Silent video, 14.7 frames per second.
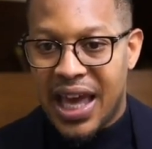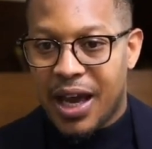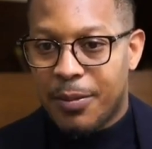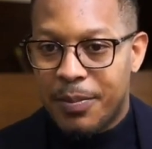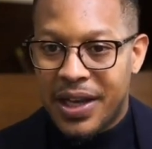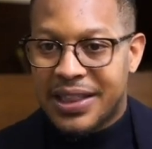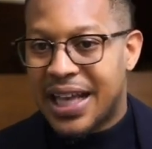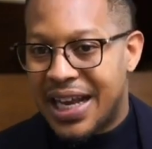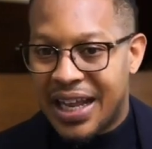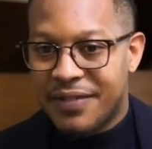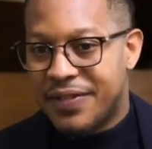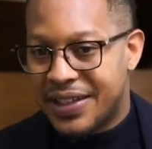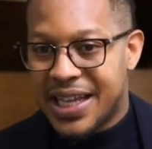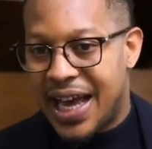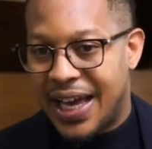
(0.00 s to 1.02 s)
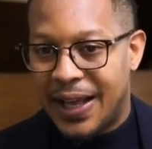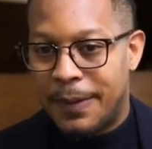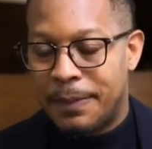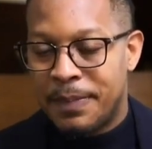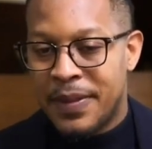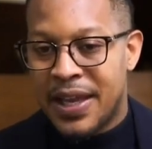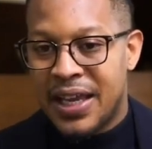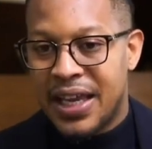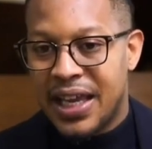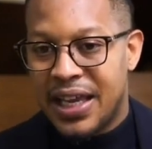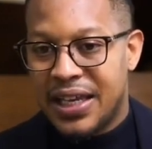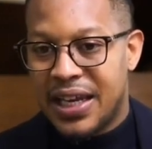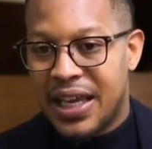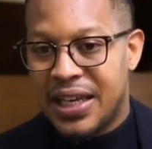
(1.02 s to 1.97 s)
in,
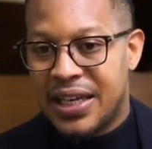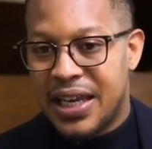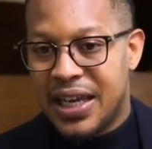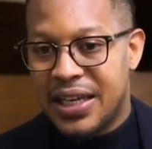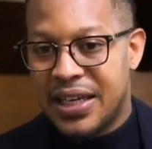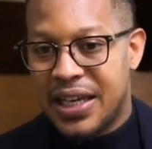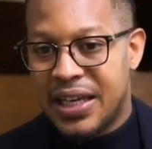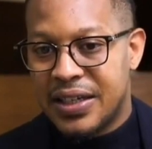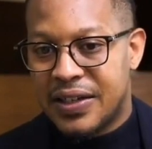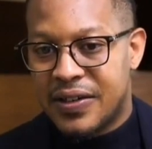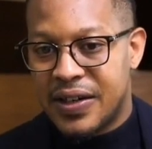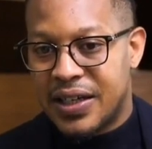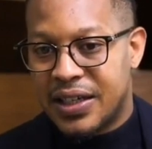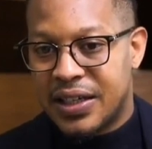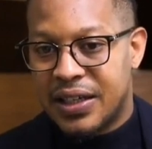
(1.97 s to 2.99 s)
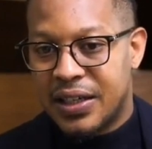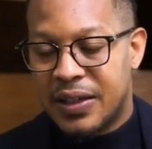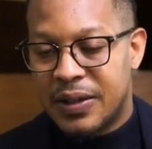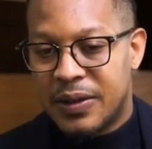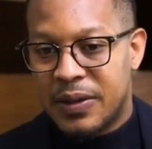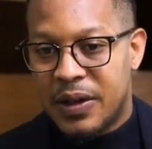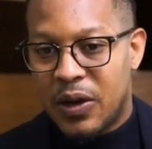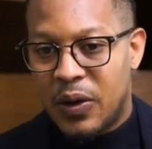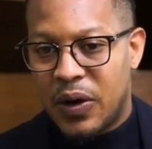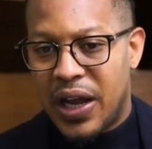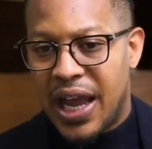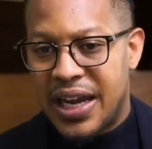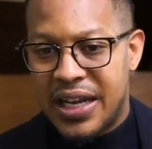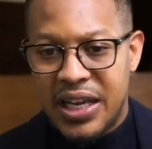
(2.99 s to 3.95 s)
in, in, in Greek
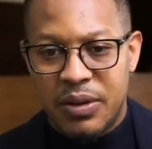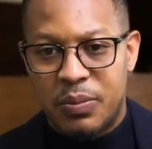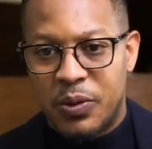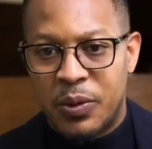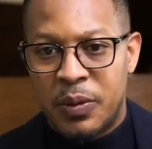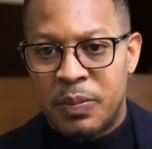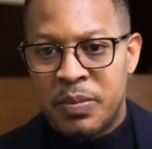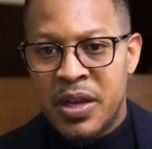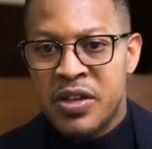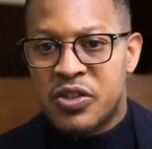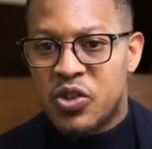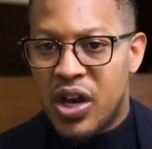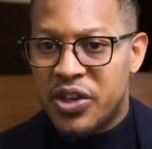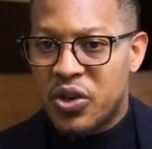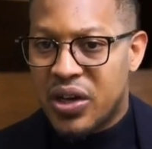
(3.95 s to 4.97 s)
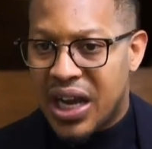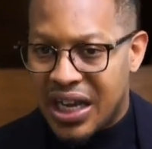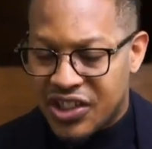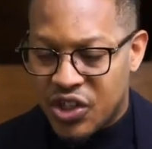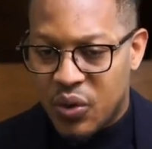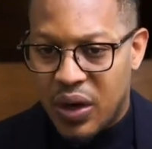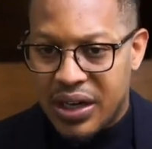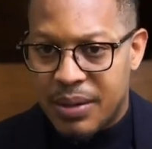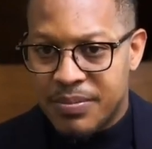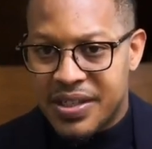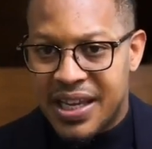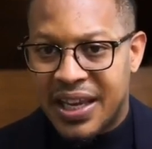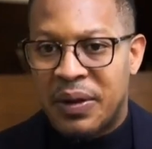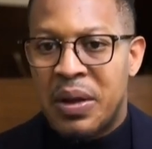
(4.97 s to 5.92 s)
and Hebrew. So are you catching what
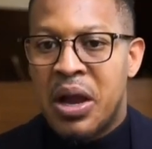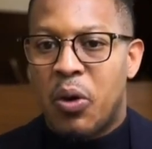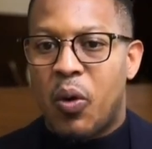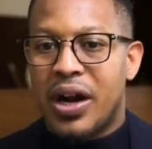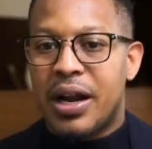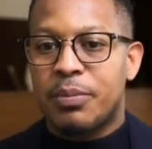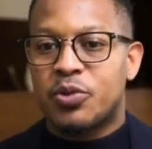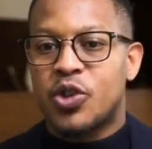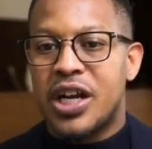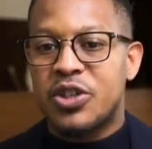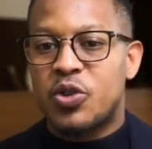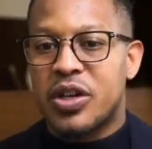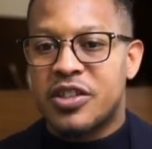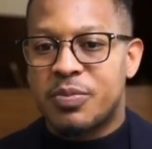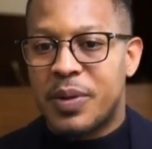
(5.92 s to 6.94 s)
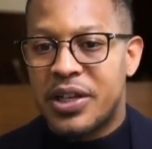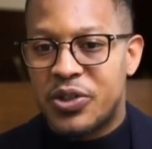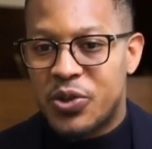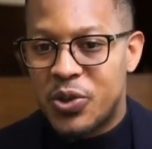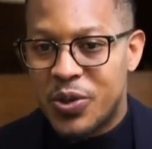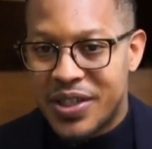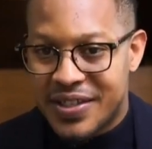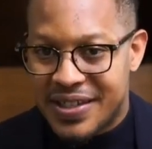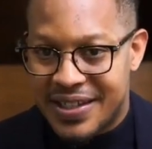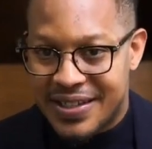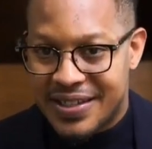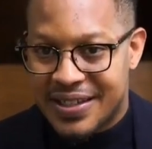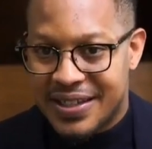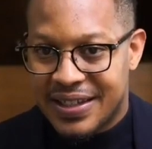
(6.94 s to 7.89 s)
I'm saying? Yes, what I'm God. trying to explain to you is
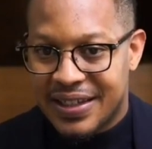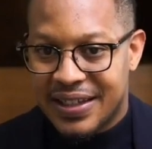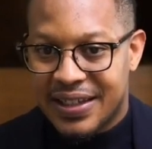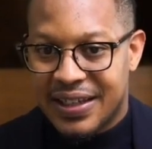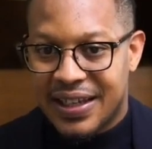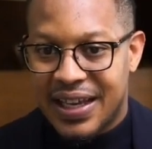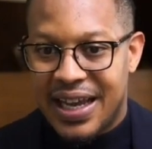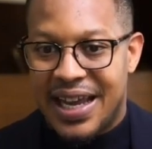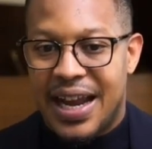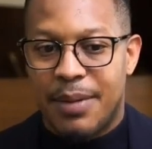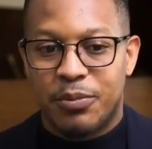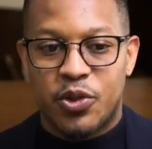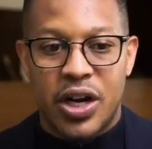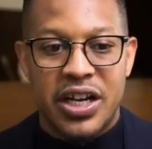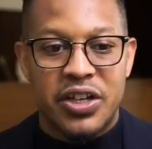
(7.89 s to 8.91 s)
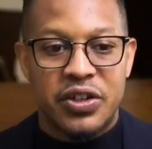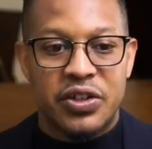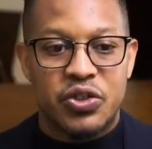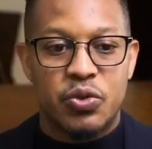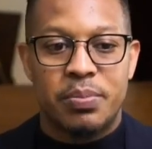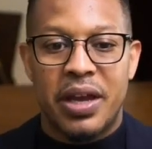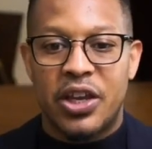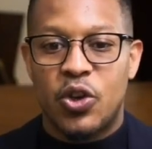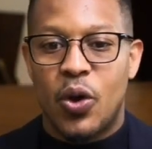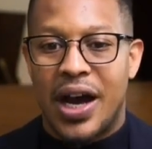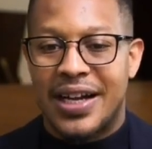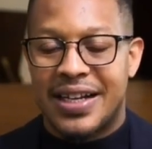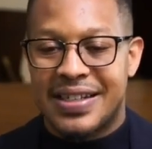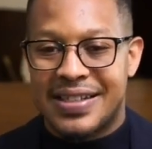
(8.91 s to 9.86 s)
this, and I'm trying to make
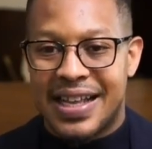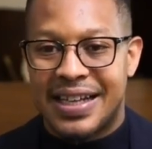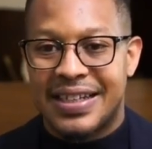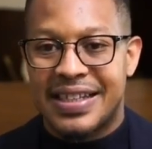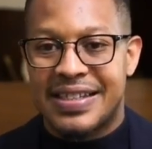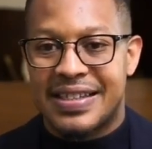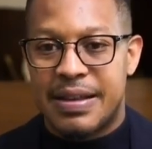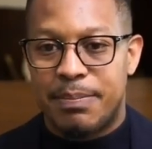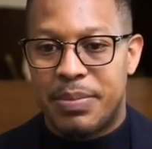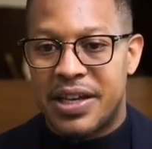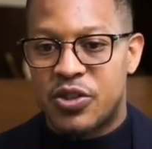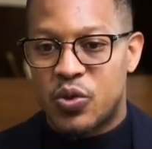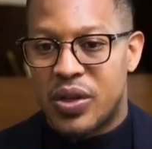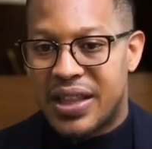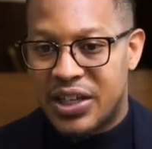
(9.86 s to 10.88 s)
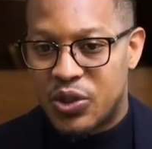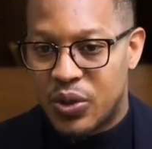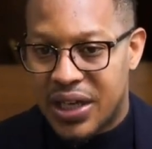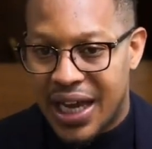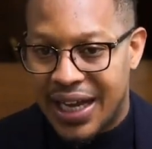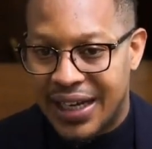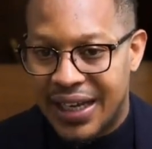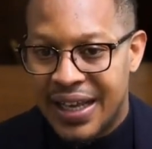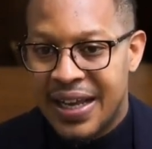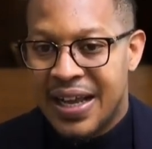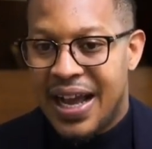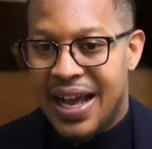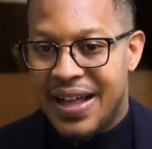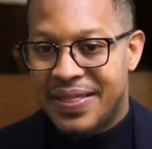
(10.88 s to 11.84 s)
you understand this the best way that you can.
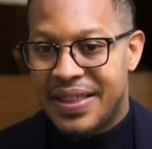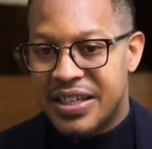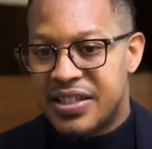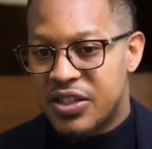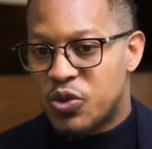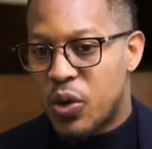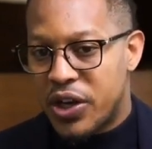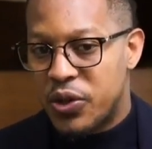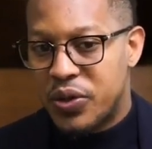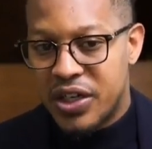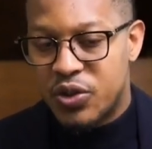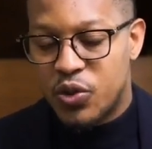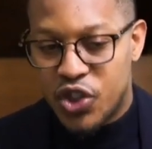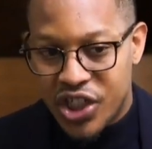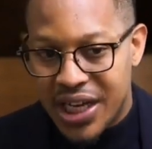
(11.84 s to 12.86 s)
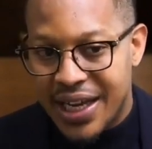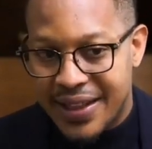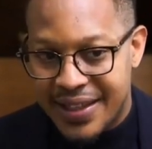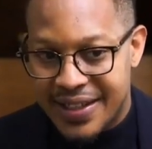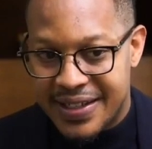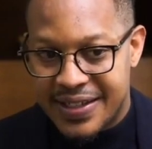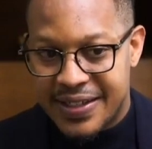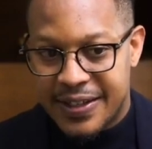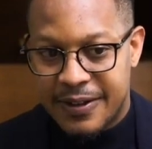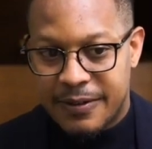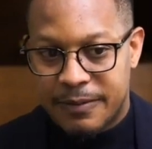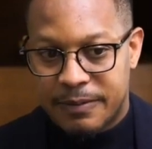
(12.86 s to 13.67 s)
And this is why you need to share this.